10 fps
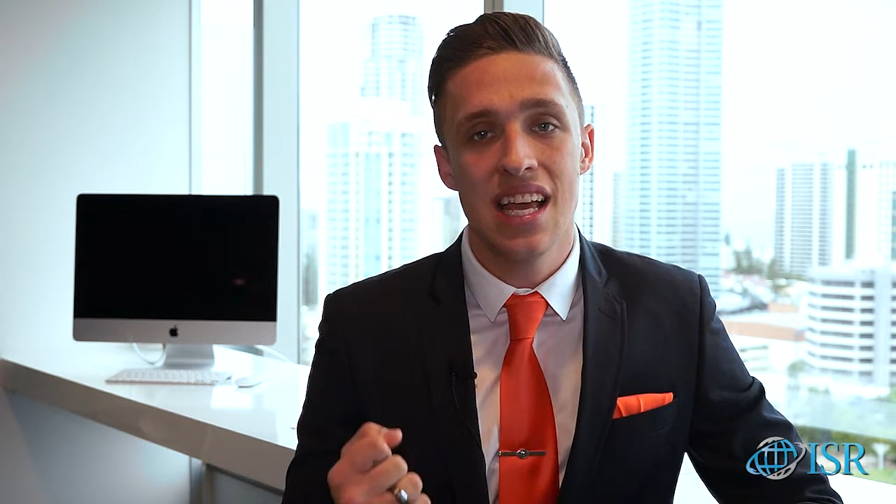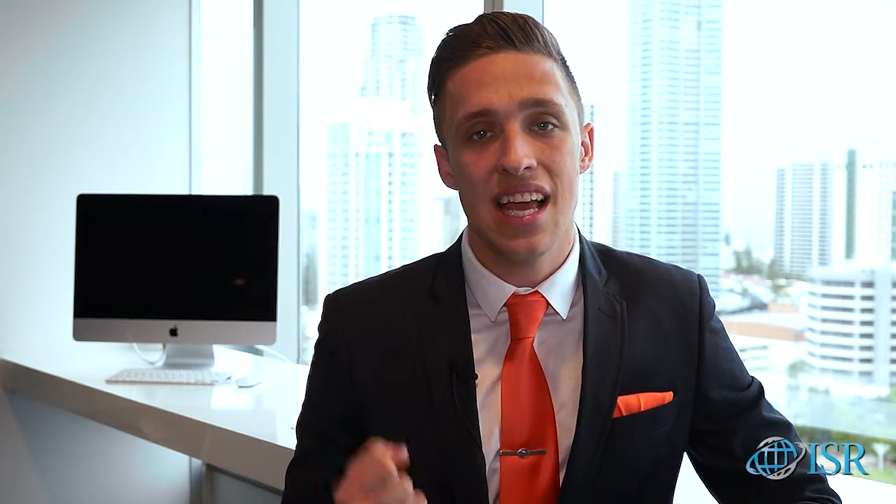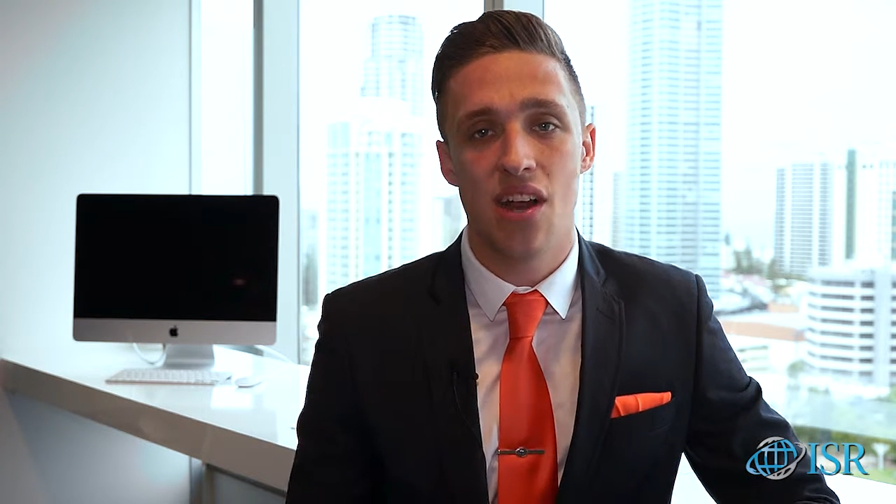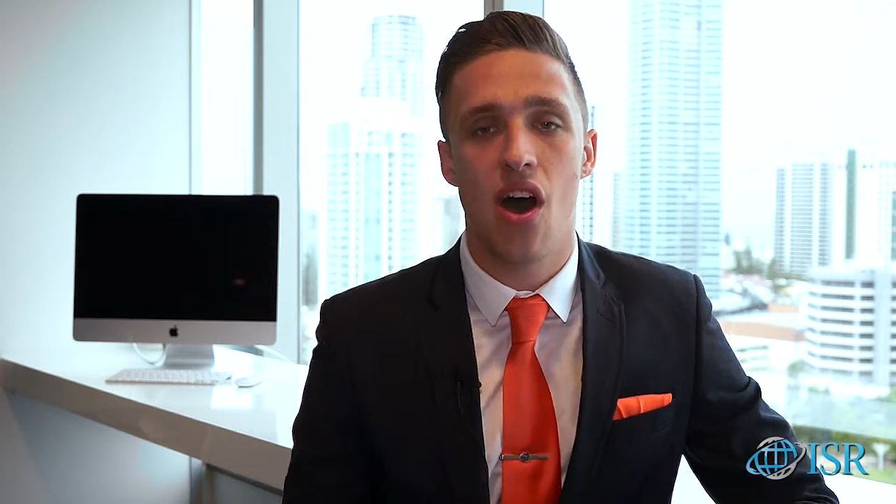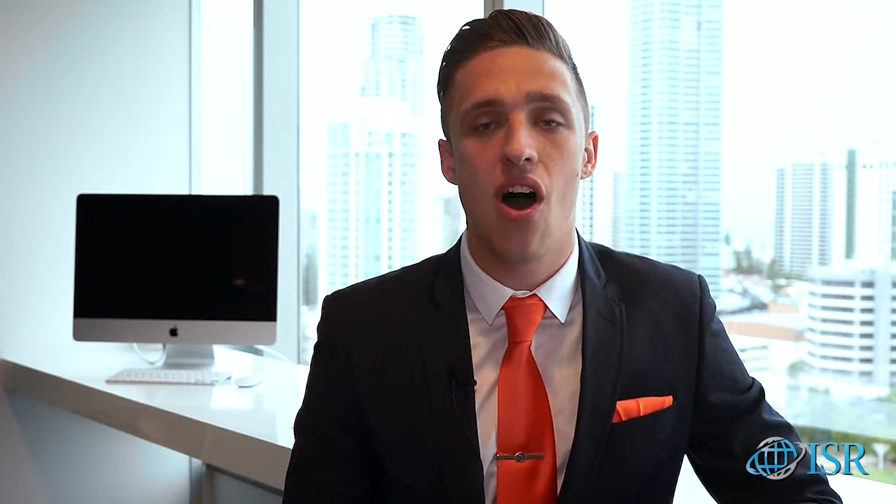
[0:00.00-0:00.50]

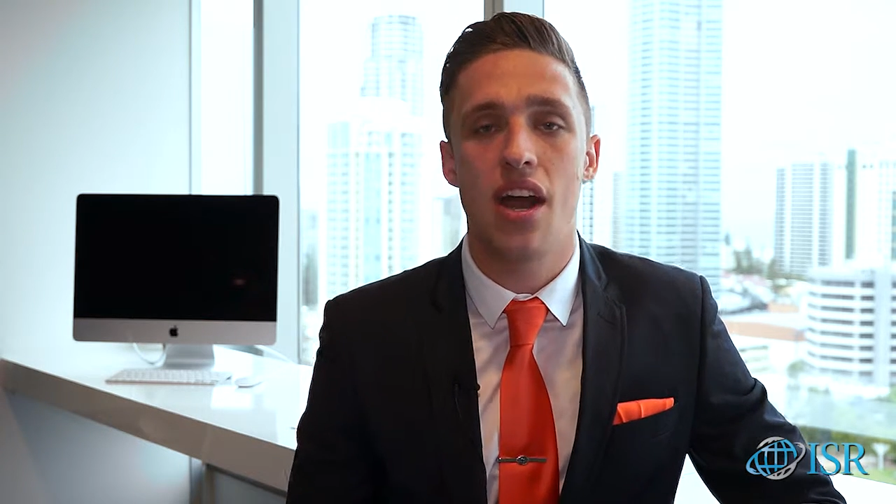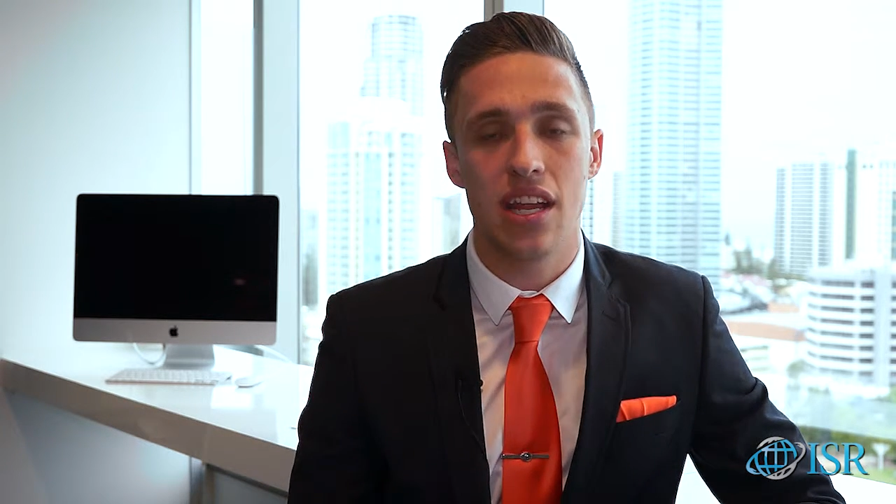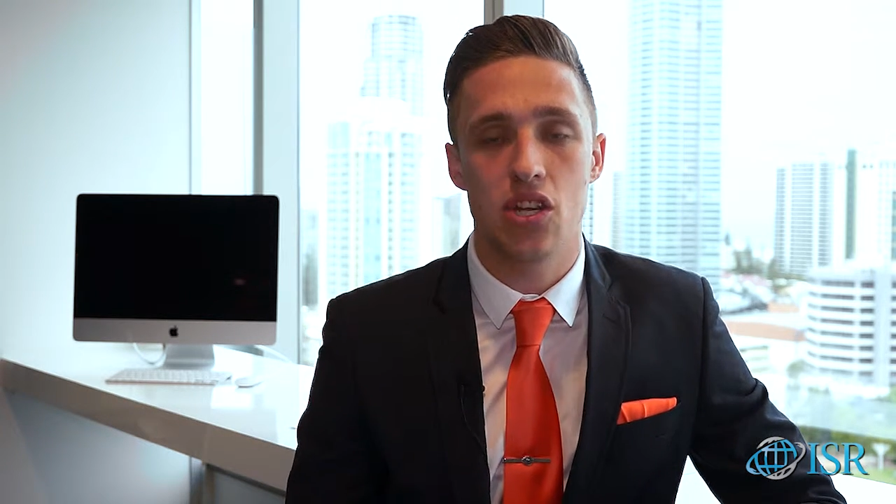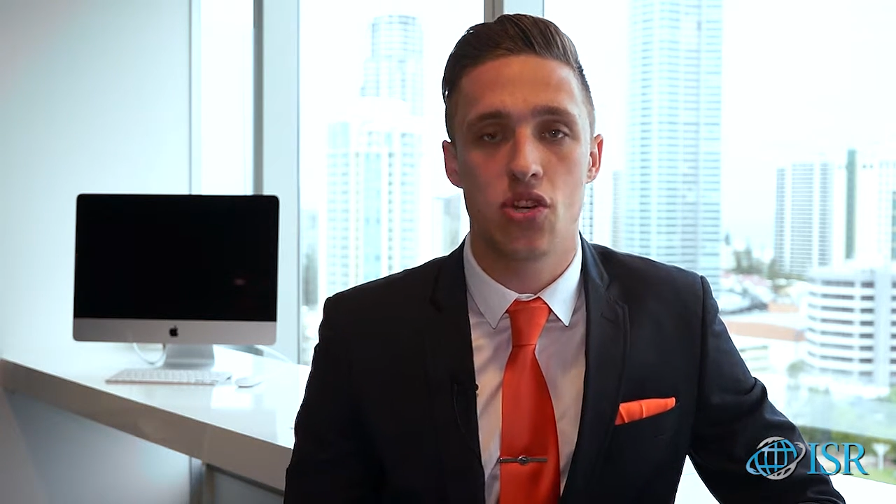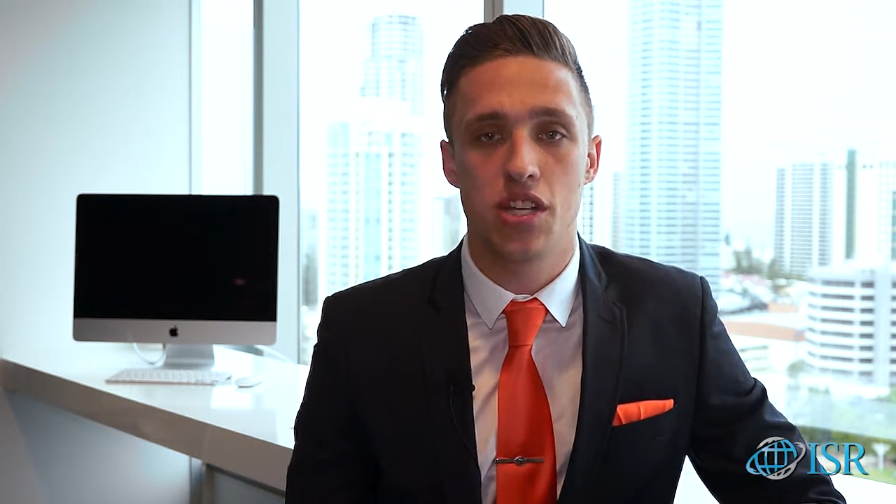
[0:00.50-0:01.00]
in a high
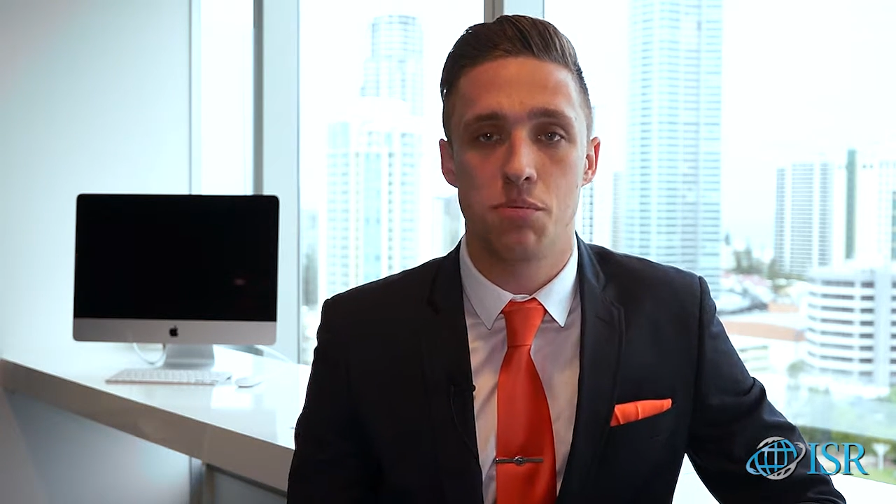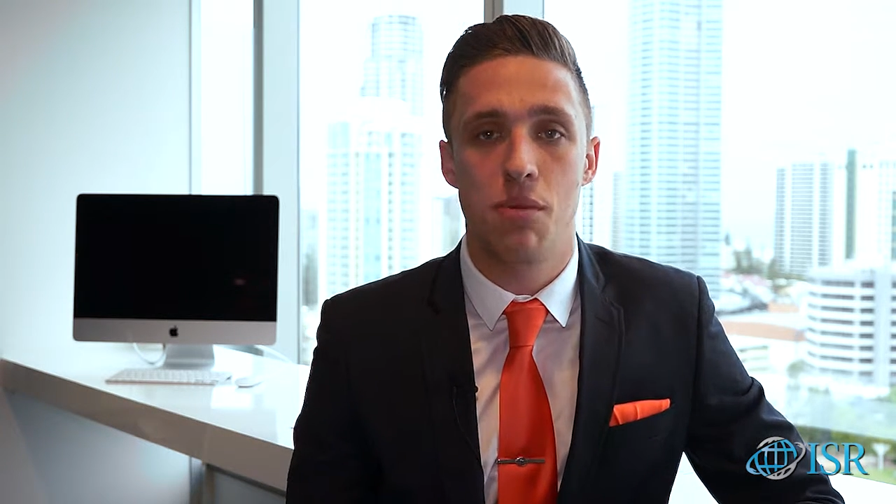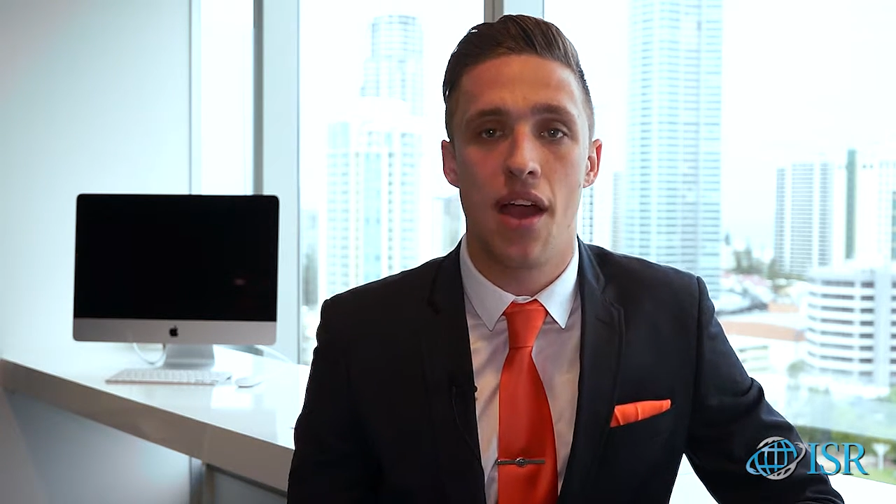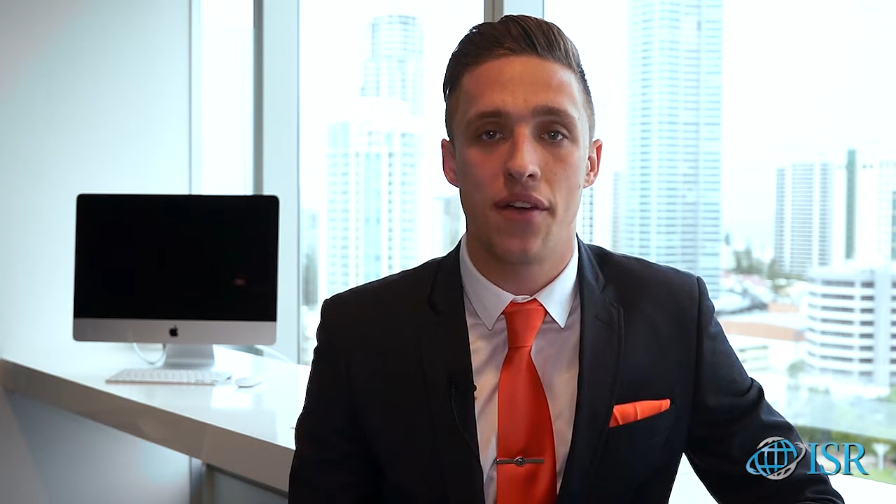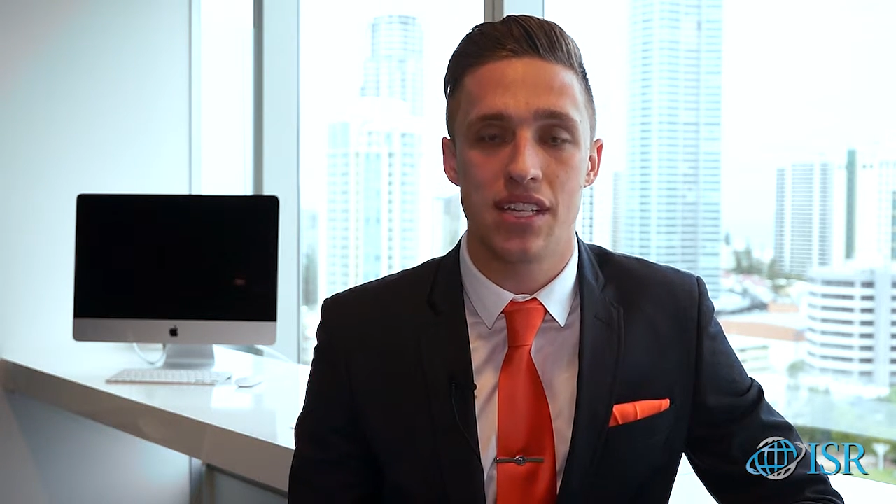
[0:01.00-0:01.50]
interest
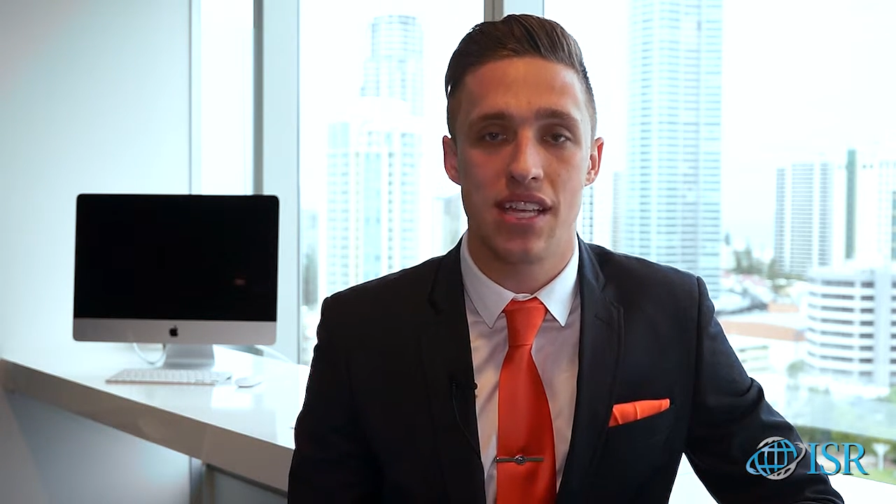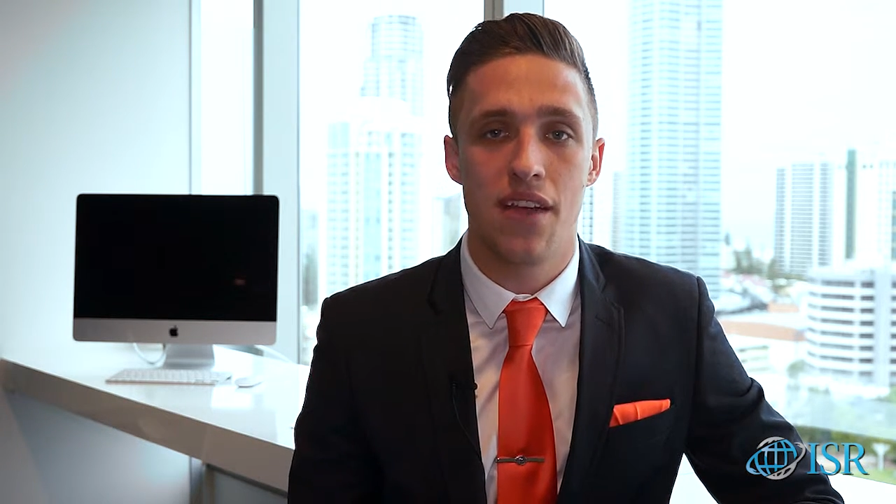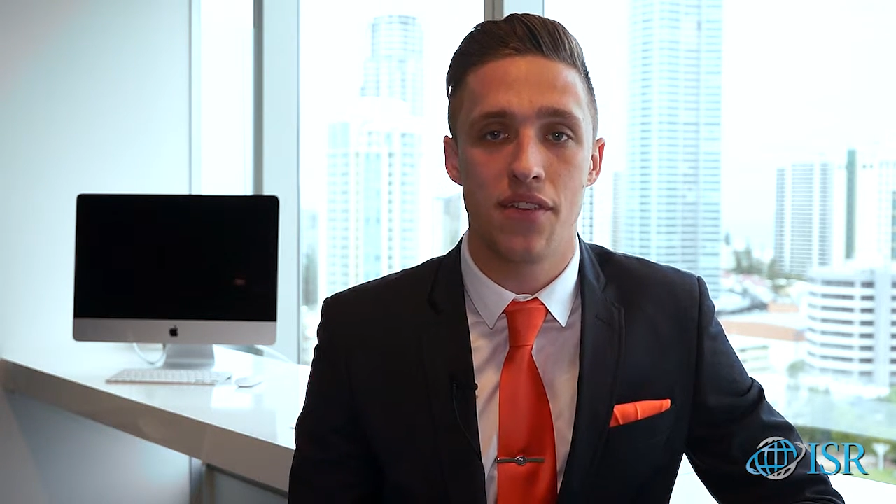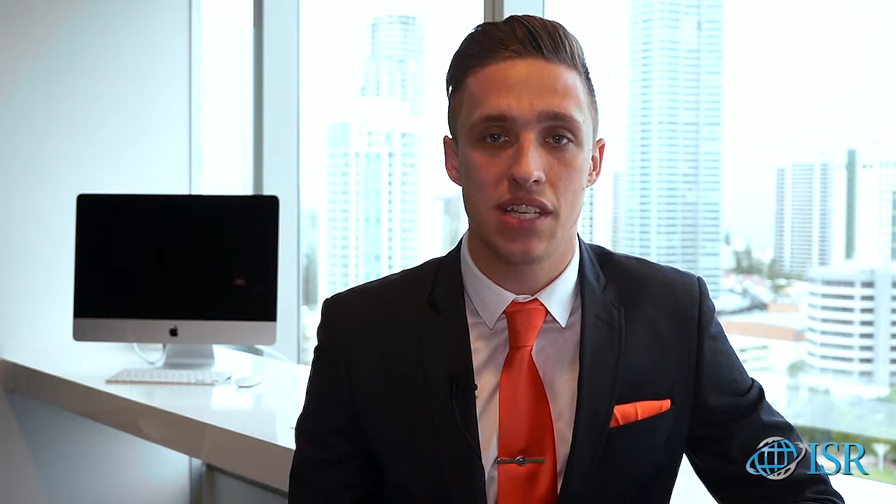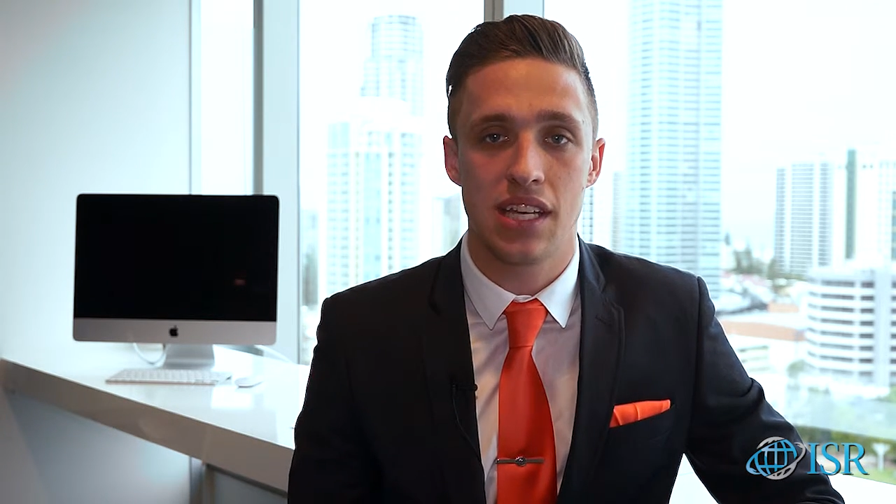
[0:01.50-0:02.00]
bearing
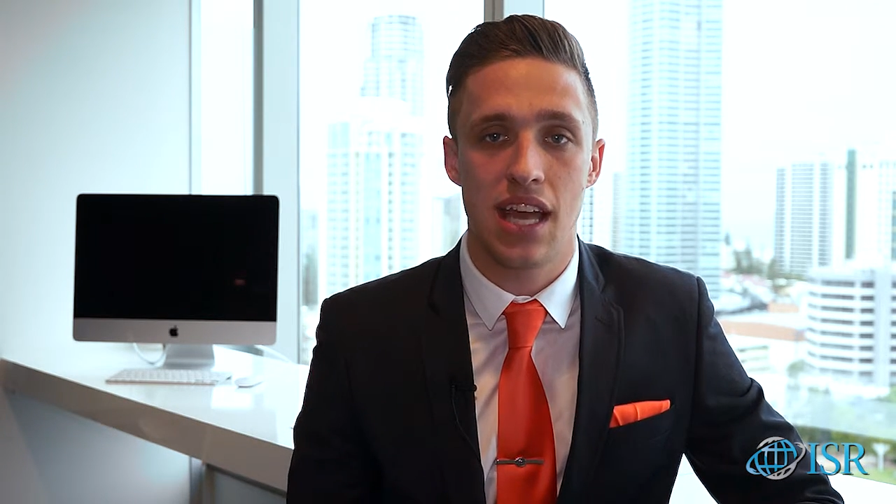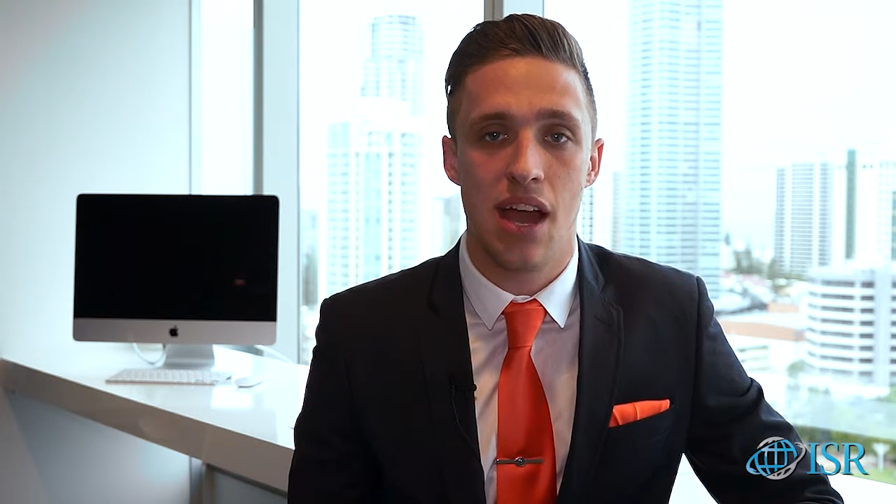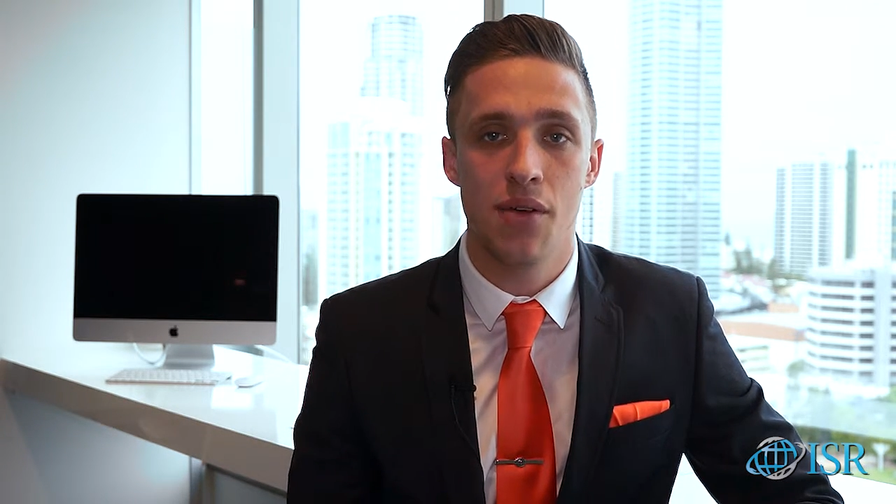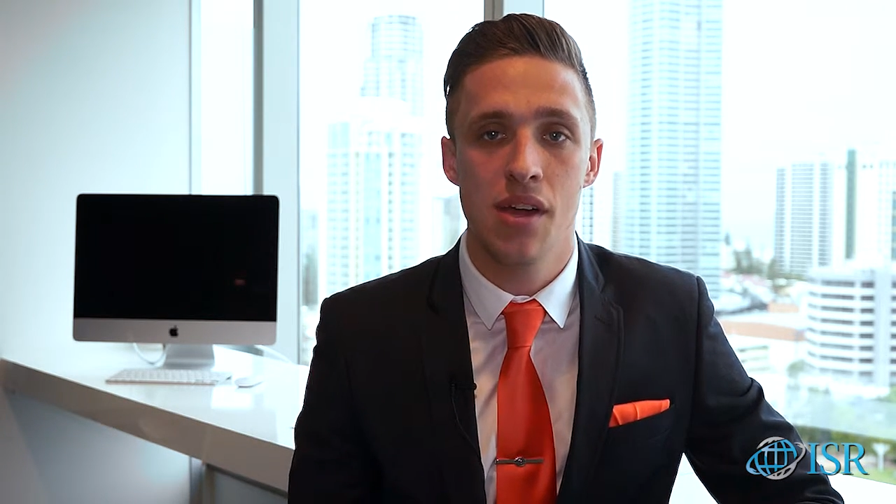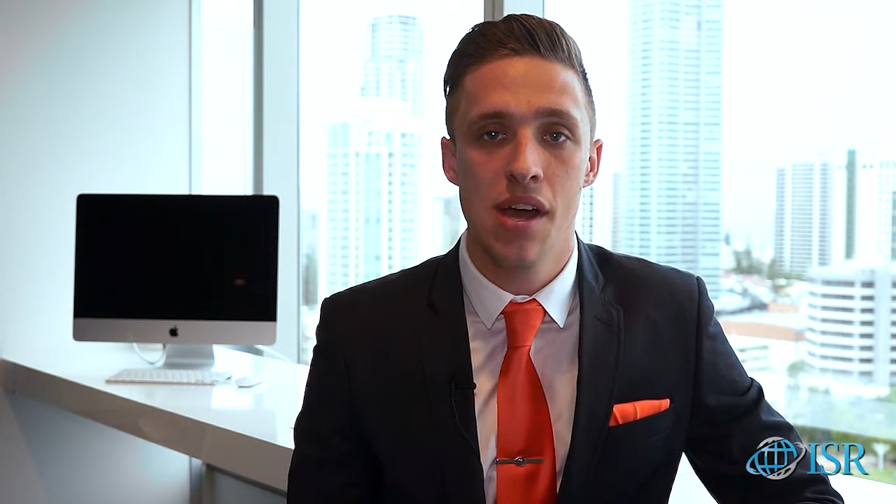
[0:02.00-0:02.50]
savings account.